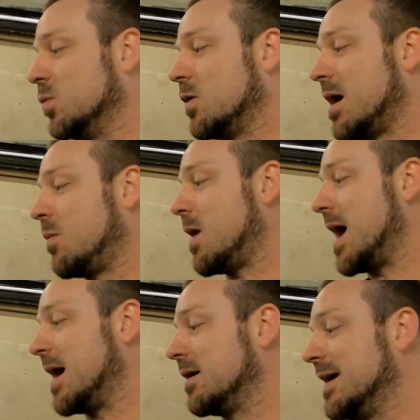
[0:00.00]
some 1/0
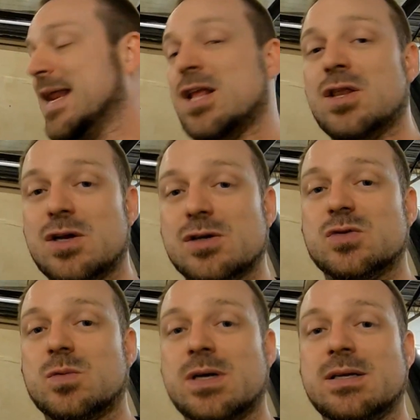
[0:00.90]
wire and it
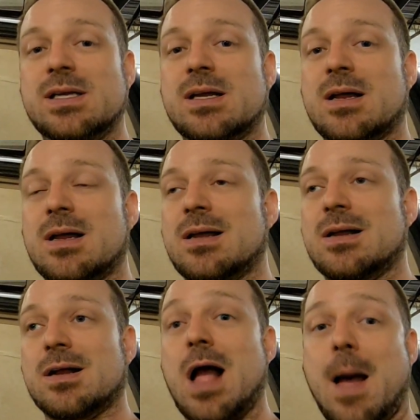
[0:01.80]
looks really
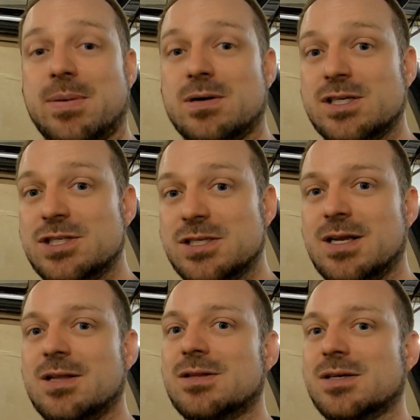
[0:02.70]
a copperish,
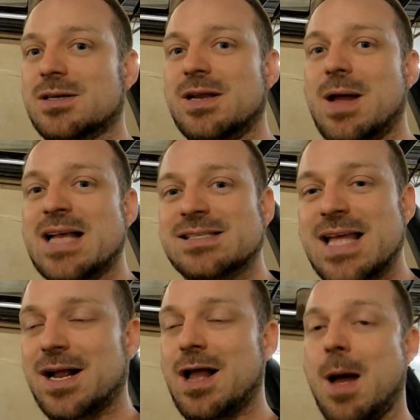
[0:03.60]
has
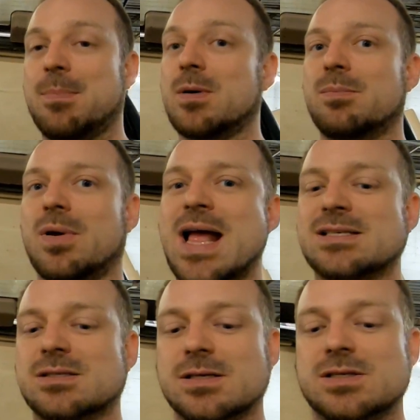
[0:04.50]
that copper
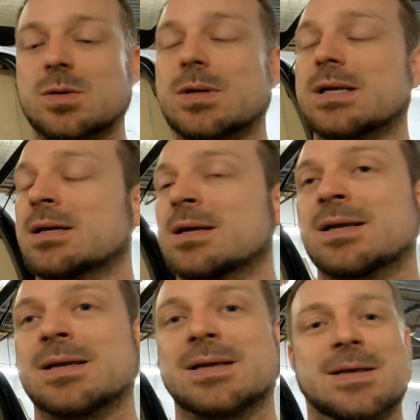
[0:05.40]
brass look to it,
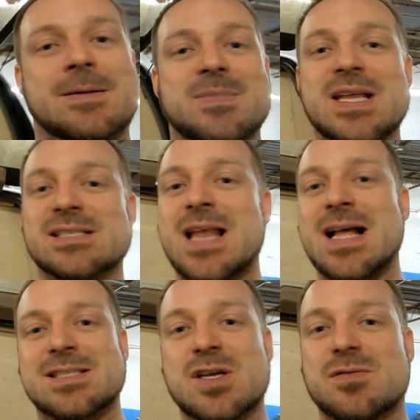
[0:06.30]
it's
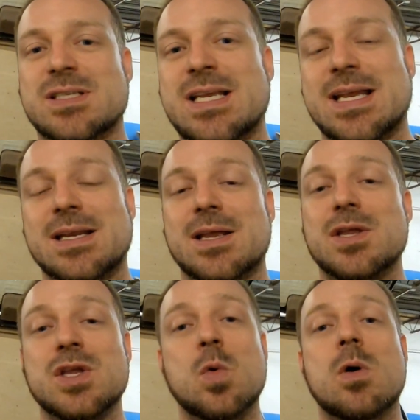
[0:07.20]
not silver tin.
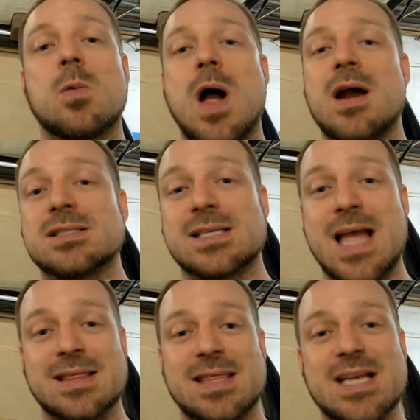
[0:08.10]
You want wire that's
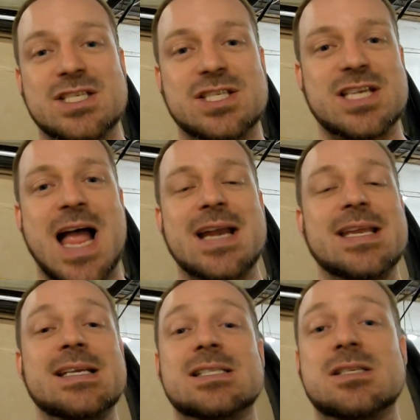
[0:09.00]
got that
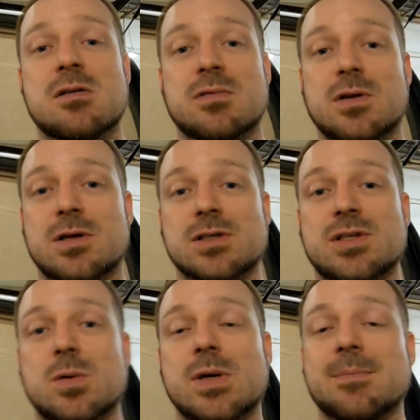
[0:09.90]
shiny silver look
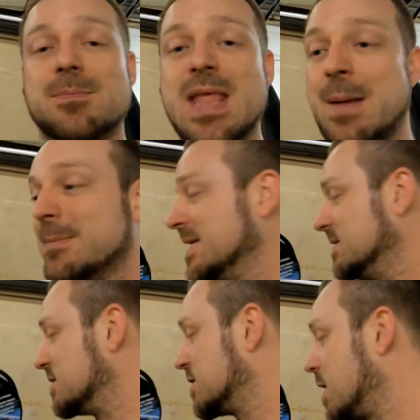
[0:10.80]
to it. That
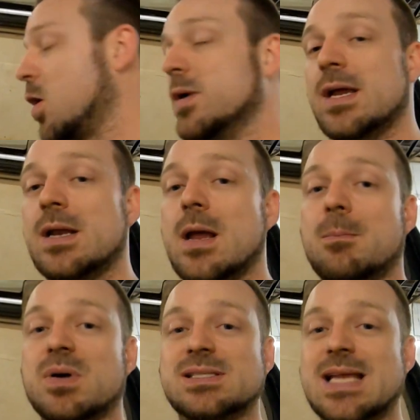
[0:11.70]
means it's coated,
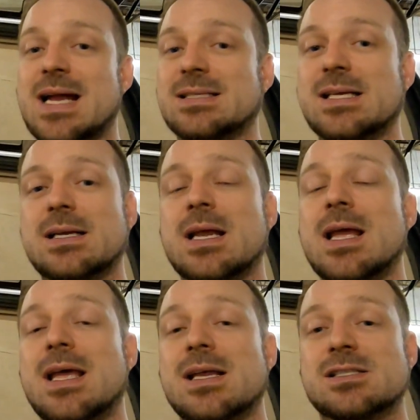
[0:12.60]
protected.
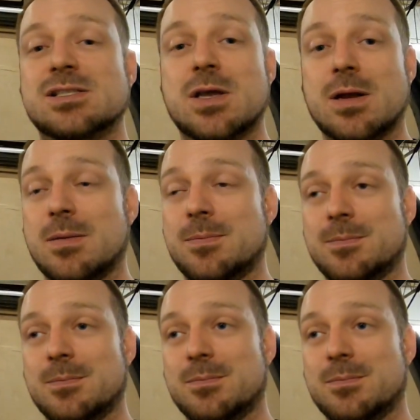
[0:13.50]
It's gonna